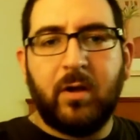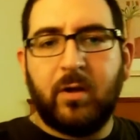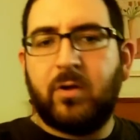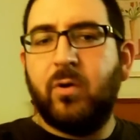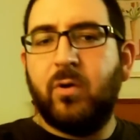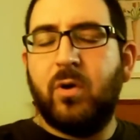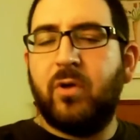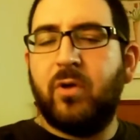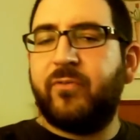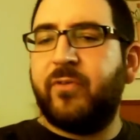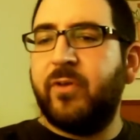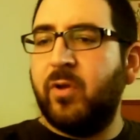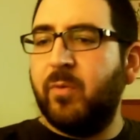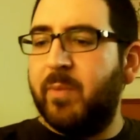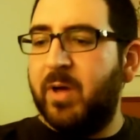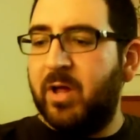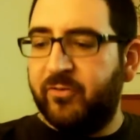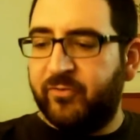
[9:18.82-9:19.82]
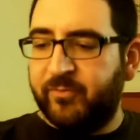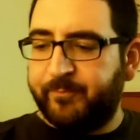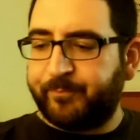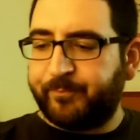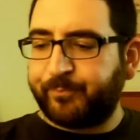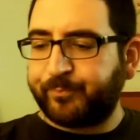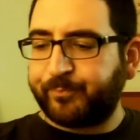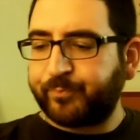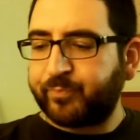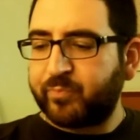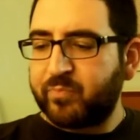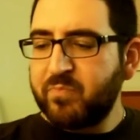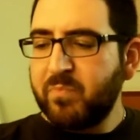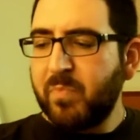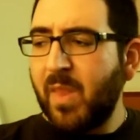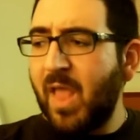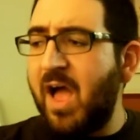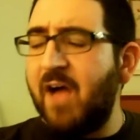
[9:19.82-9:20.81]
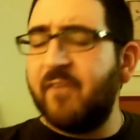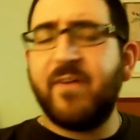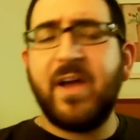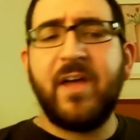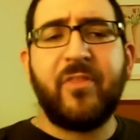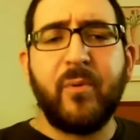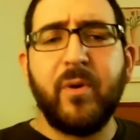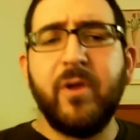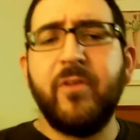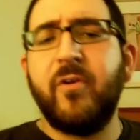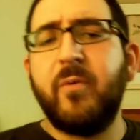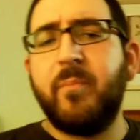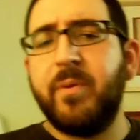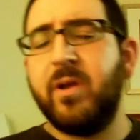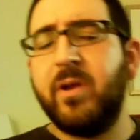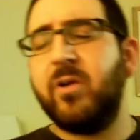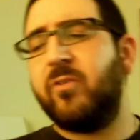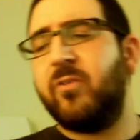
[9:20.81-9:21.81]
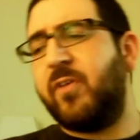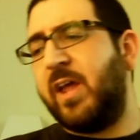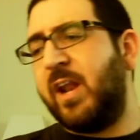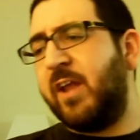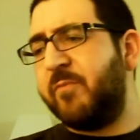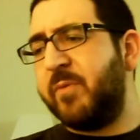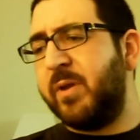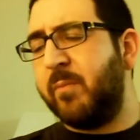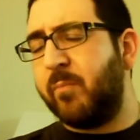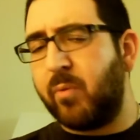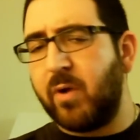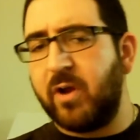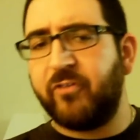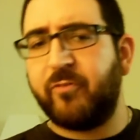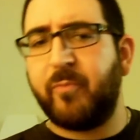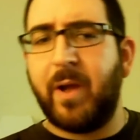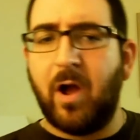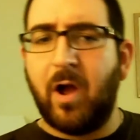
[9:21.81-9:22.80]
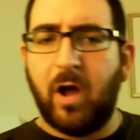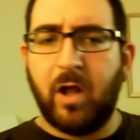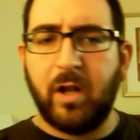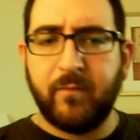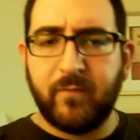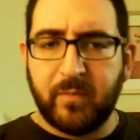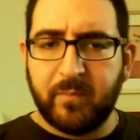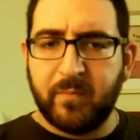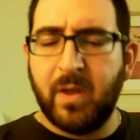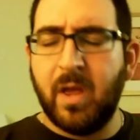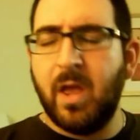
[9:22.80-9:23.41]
kudos to New Belgium. I've had three of their beers, and I've been impressed by all of them.